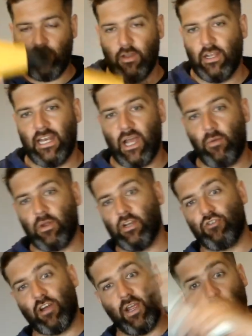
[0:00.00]
Now I'm going to
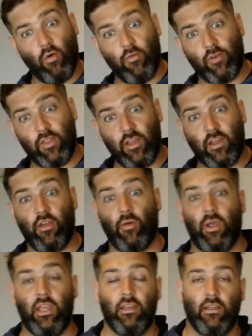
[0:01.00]
dry it over the other
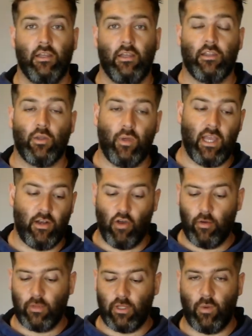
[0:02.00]
way, the way I
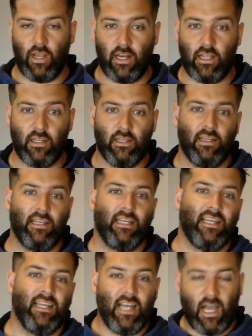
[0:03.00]
normally wear it.
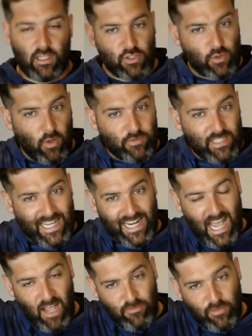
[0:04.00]
So I've taken
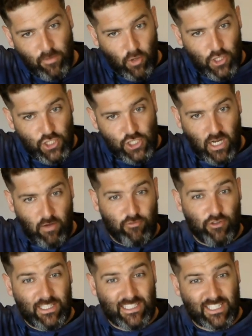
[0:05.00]
half the moisture out. I've really
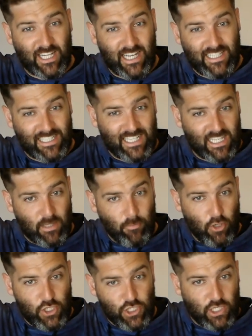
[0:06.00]
tried to take the
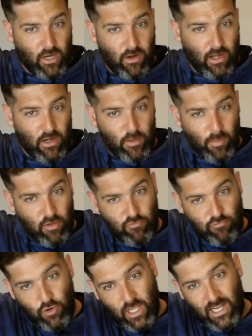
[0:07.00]
moisture out around about the root
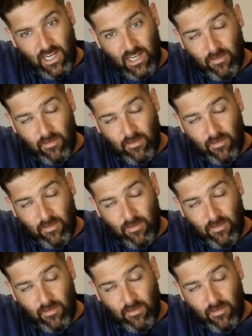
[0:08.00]
area.